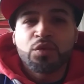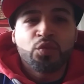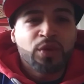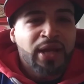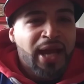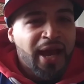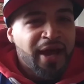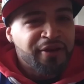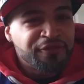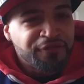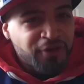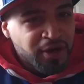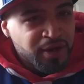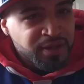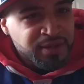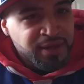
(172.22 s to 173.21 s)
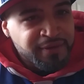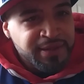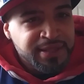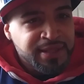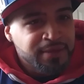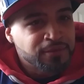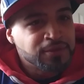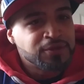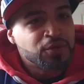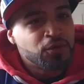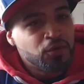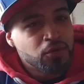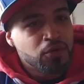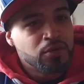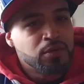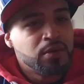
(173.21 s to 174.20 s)
we had fun. Everything was
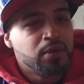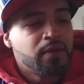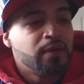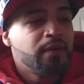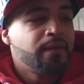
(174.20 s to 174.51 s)
cool.